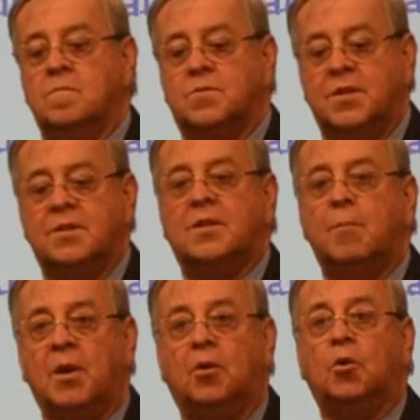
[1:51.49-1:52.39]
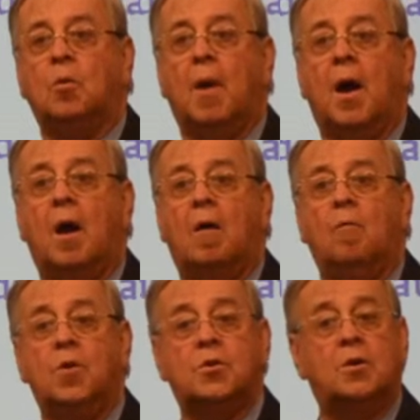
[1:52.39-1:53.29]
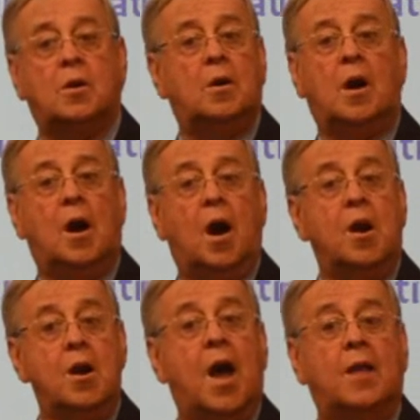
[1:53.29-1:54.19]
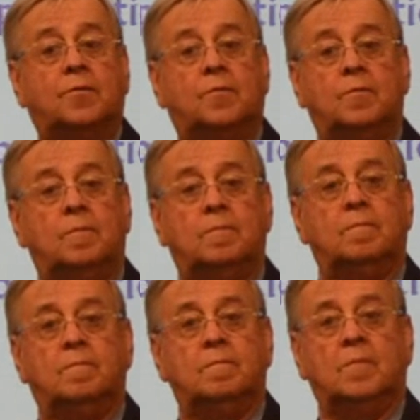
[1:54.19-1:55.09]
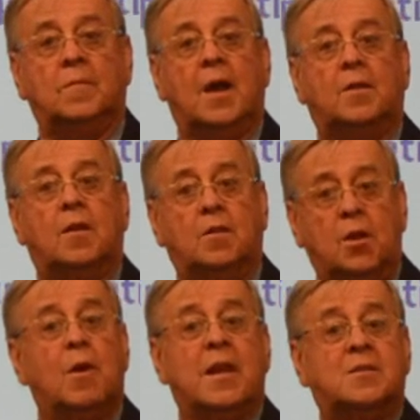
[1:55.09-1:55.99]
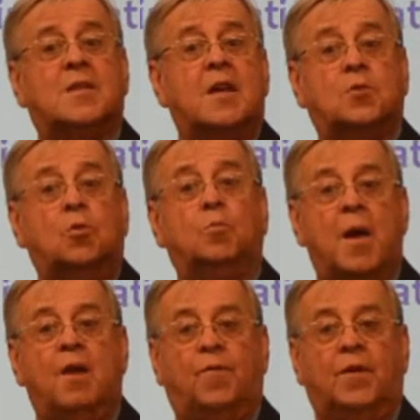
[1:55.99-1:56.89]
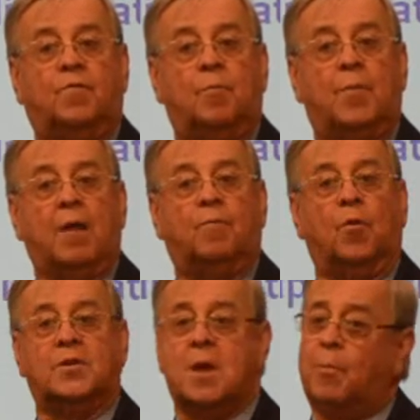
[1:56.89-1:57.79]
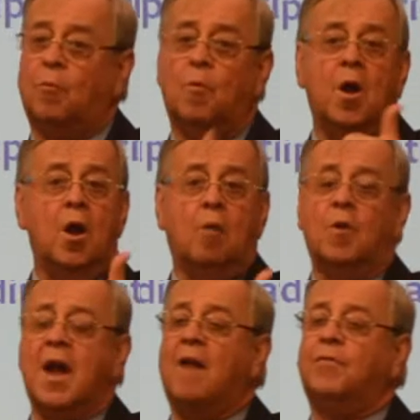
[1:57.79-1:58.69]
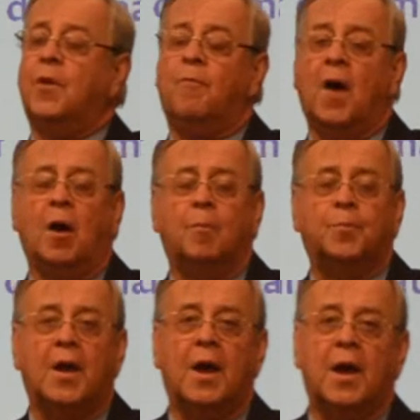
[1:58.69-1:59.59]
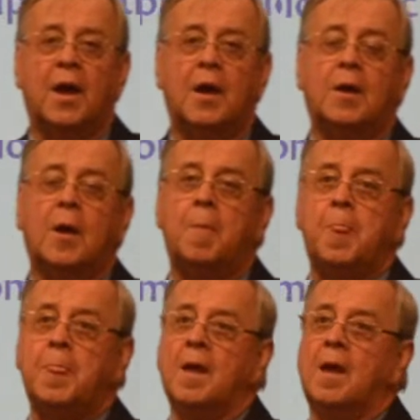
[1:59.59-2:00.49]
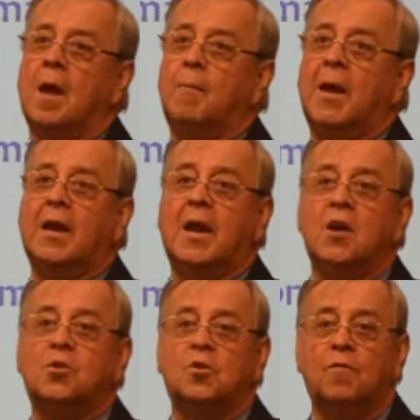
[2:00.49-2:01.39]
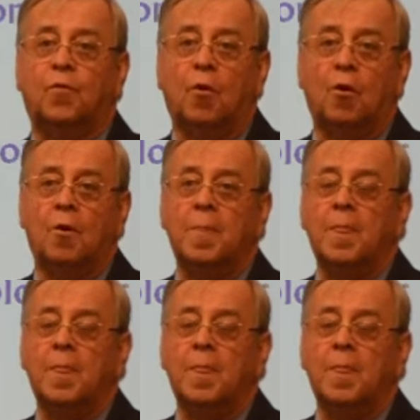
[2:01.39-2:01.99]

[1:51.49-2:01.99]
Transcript: system in Cuba which are not, that the United States could benefit from that. For example, we have developed a medication for